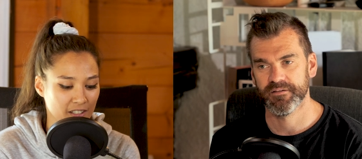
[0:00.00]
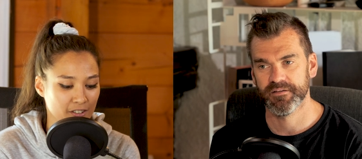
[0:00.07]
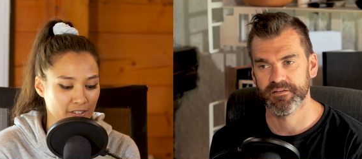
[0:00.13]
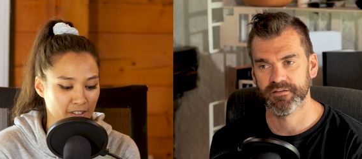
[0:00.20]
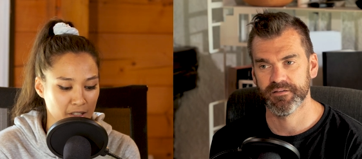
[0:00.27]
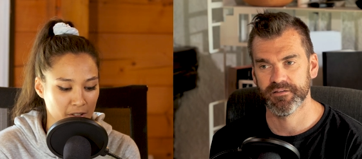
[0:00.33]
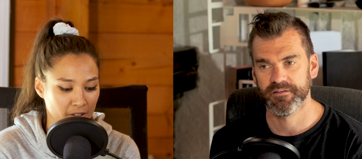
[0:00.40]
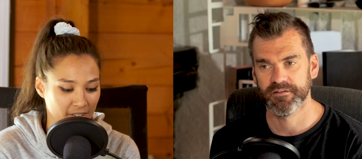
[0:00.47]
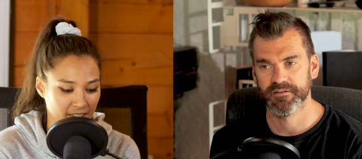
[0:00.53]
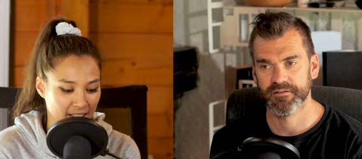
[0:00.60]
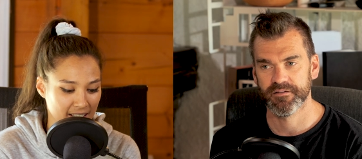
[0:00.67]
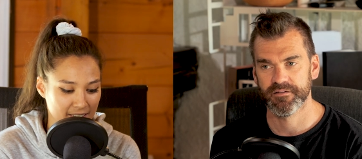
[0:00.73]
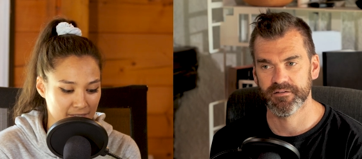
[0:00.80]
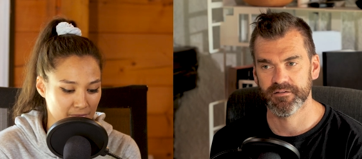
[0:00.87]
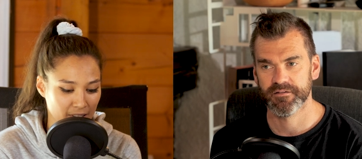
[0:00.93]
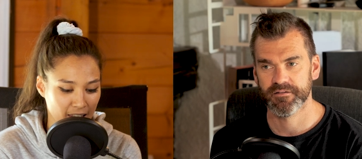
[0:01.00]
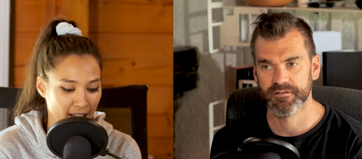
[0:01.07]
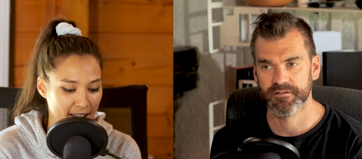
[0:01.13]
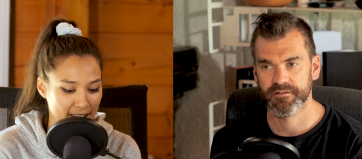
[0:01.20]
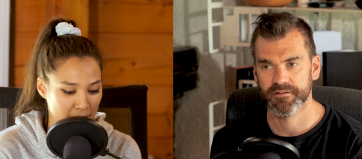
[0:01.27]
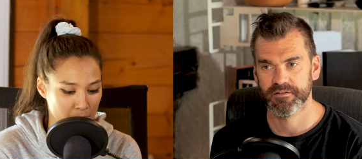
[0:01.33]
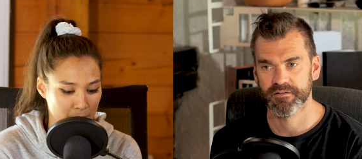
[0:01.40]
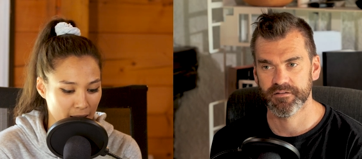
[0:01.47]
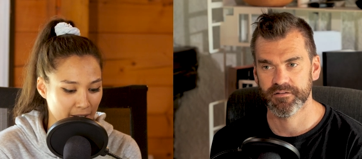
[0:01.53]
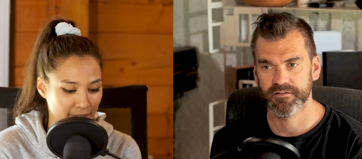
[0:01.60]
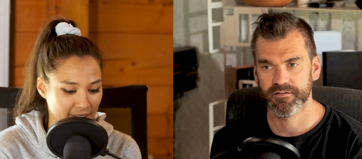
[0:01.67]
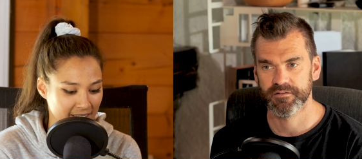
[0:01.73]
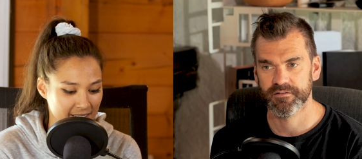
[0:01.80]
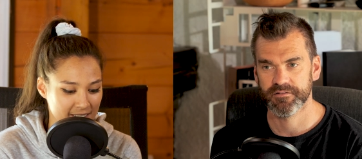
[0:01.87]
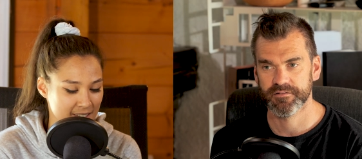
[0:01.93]
Speaker 1: agree on like lying
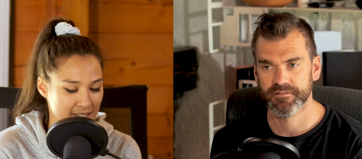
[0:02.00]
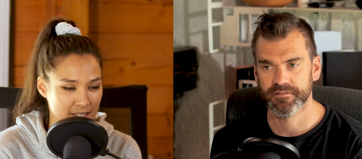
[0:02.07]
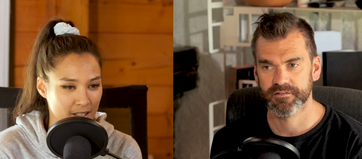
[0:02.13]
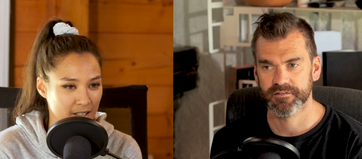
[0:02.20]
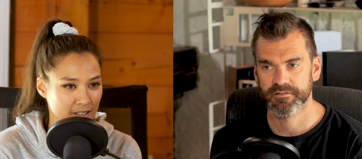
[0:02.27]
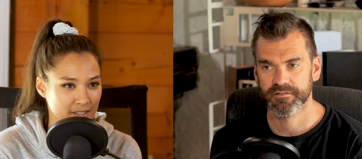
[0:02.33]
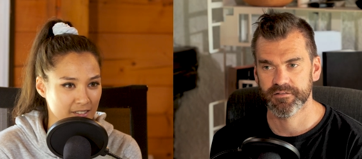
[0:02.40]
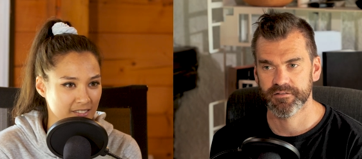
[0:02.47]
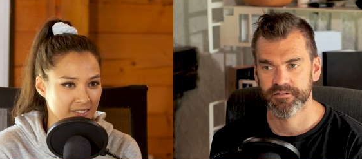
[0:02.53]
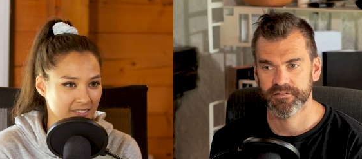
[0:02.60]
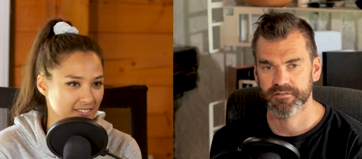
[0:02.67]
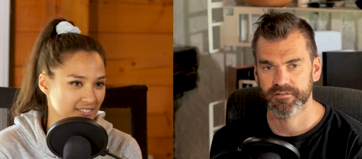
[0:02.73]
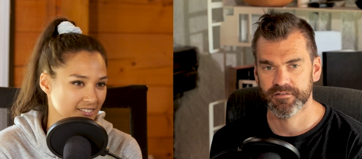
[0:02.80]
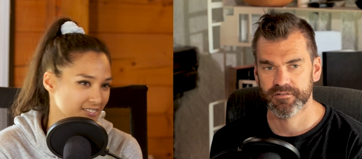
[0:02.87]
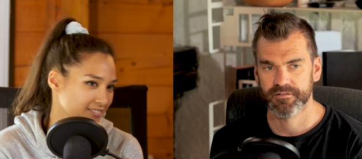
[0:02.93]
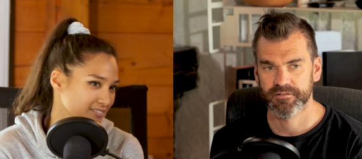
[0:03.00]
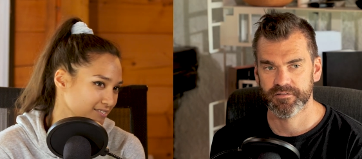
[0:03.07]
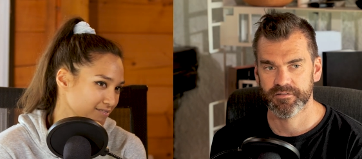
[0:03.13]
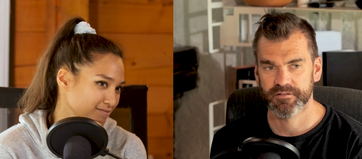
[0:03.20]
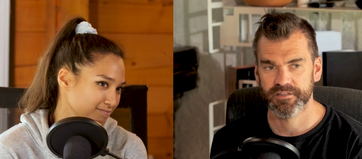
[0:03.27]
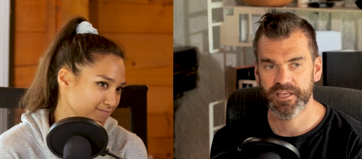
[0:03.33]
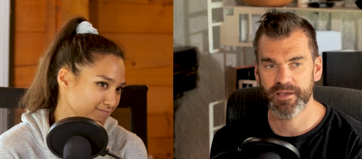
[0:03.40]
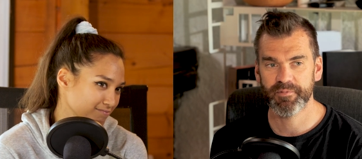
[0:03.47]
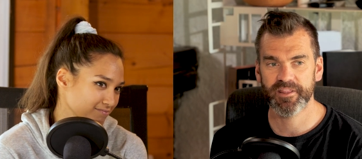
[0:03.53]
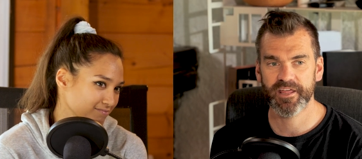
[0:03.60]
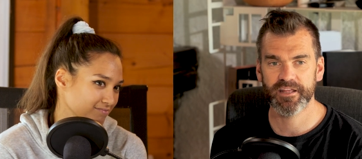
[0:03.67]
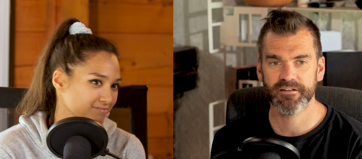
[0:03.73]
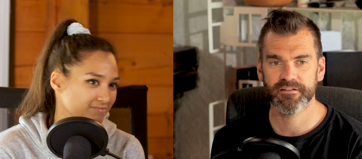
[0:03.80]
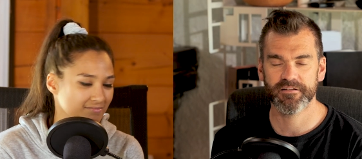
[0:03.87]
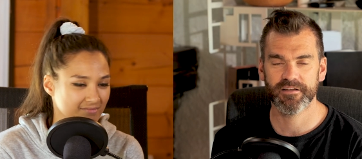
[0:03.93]
about it,
Speaker 2: so. Yeah, but
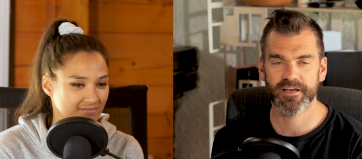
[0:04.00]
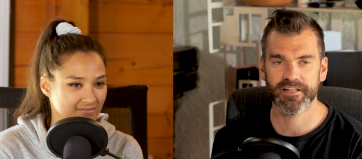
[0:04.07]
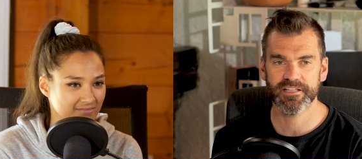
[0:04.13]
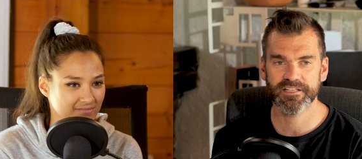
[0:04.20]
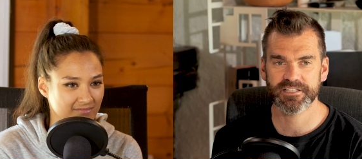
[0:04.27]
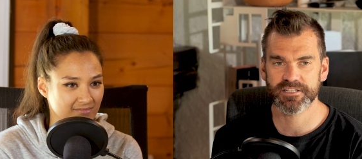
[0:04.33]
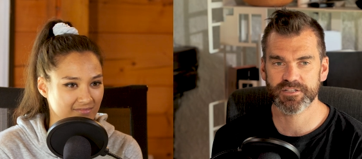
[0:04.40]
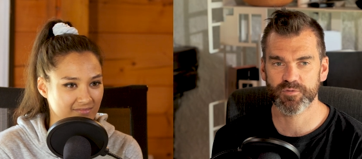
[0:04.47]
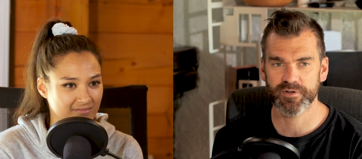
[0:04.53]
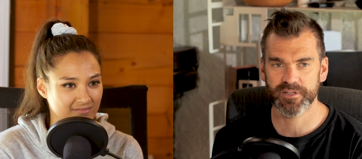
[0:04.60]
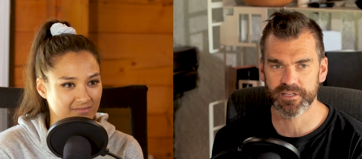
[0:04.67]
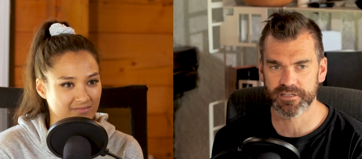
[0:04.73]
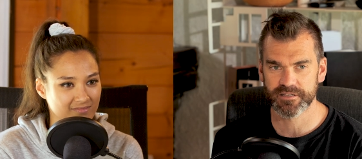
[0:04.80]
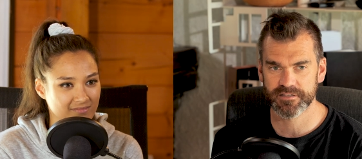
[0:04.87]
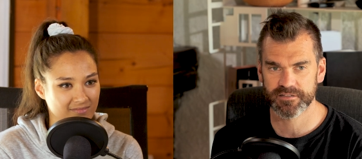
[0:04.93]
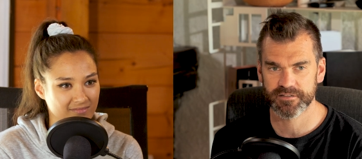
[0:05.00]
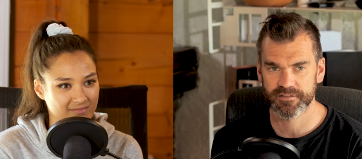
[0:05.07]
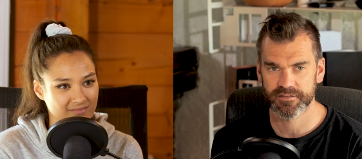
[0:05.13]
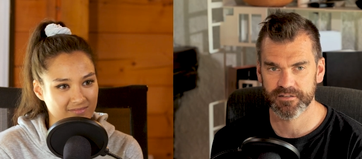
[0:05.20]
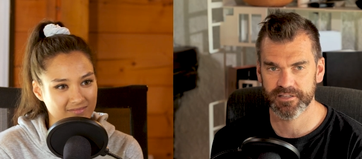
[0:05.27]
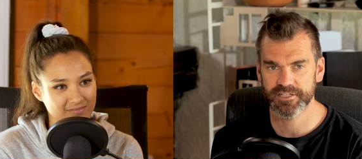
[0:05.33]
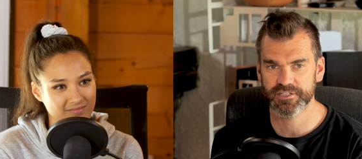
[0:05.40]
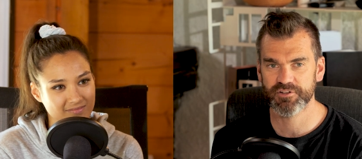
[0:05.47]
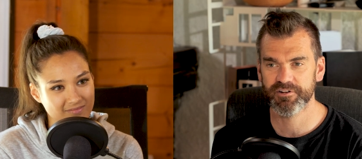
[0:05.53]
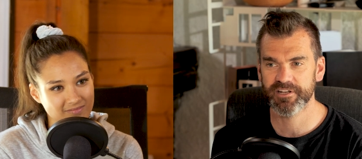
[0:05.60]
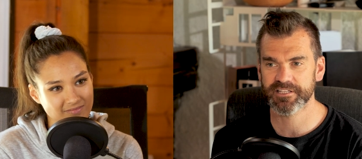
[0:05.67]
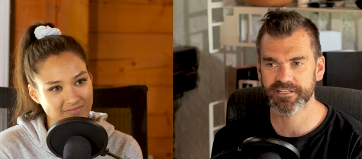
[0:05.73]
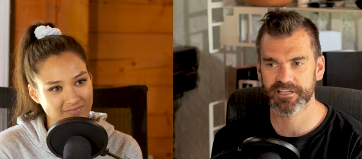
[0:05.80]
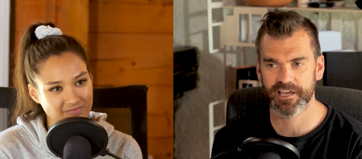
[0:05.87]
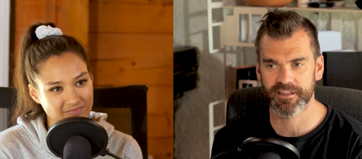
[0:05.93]
then at least as a witness, at least you're in
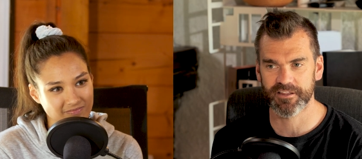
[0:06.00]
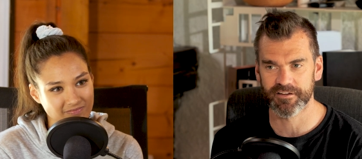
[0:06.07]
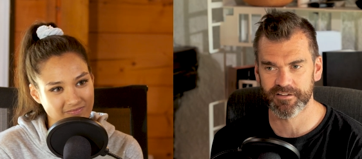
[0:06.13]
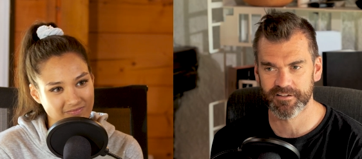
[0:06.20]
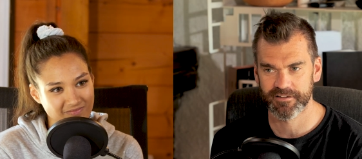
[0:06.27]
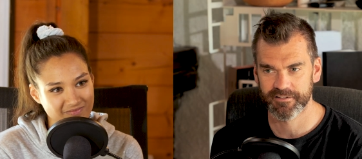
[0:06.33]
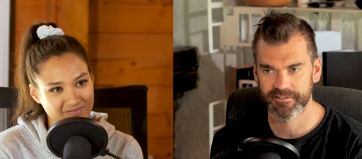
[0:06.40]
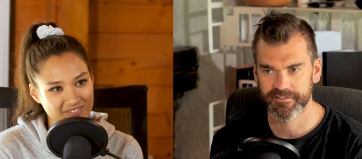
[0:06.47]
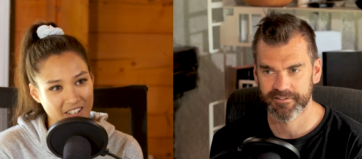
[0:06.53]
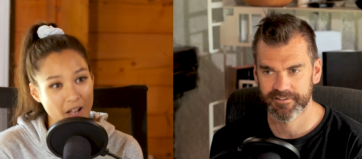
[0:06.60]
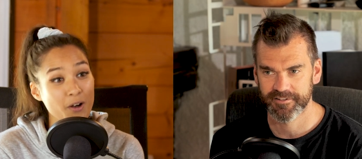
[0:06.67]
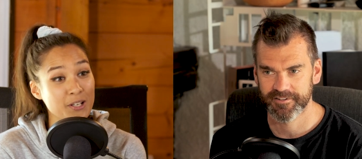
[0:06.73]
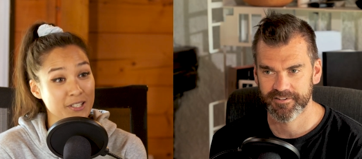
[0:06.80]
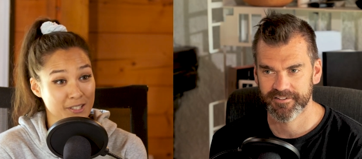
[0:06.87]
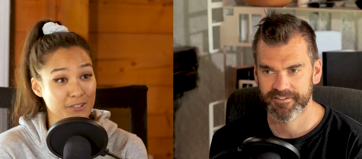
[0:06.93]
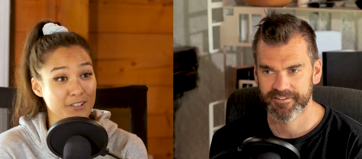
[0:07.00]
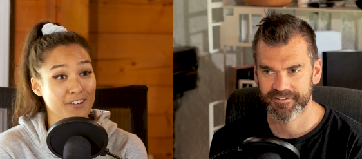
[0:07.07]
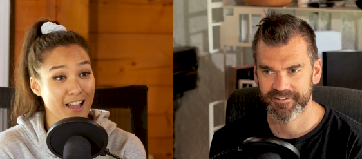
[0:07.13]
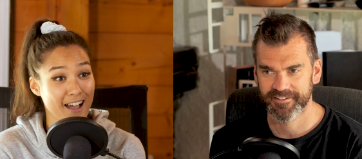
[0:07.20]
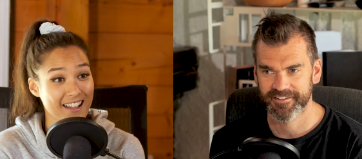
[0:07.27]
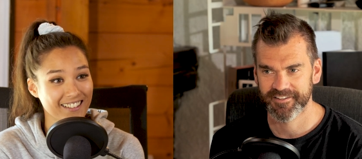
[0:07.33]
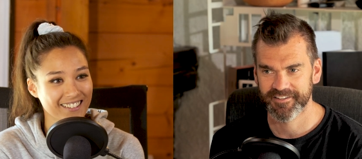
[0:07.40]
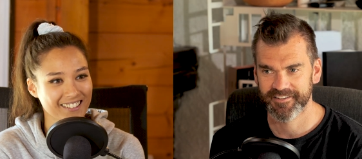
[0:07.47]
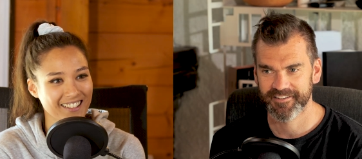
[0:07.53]
it together.
Speaker 1: Oh, so you're lying